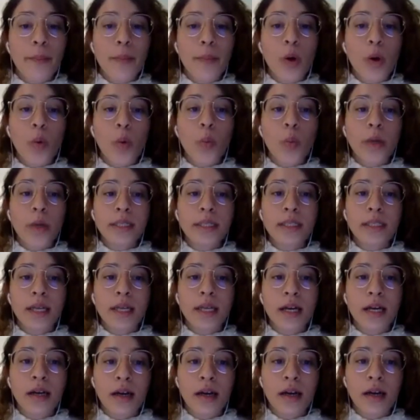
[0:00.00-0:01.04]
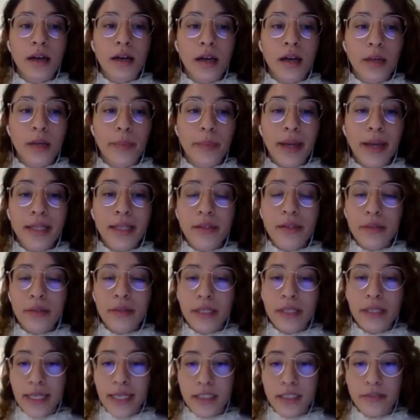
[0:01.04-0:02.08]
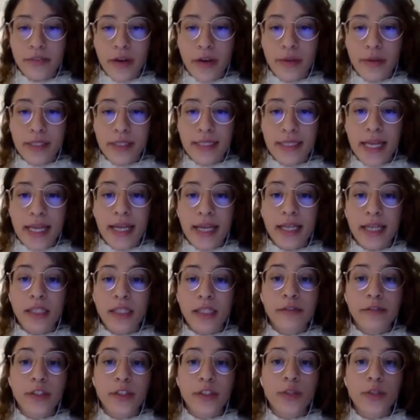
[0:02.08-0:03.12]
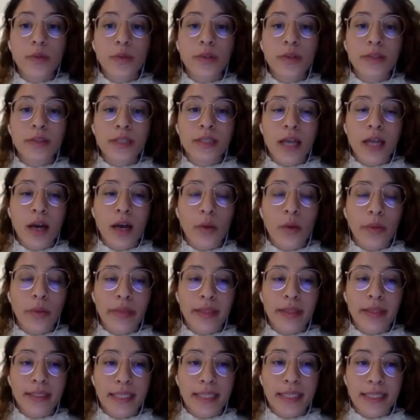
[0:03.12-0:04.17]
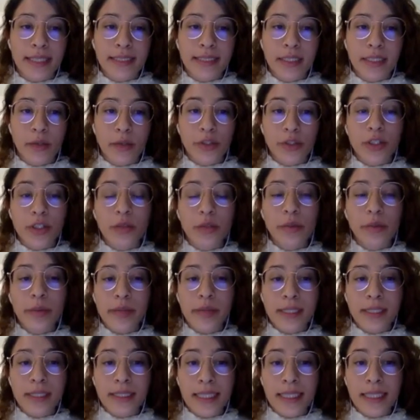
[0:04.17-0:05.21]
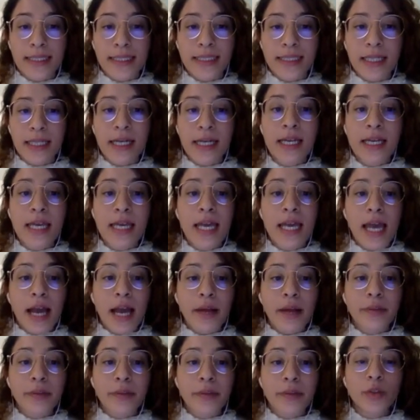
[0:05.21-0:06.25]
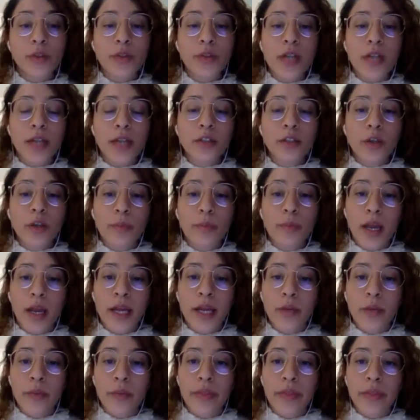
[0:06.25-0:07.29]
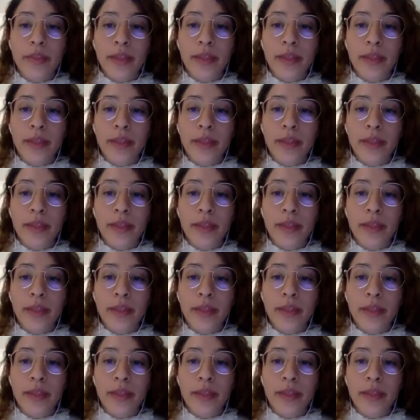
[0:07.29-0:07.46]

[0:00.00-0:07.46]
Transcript: What Pagliarini has found is that individuals with dyslexia or children with dyslexia do not comply with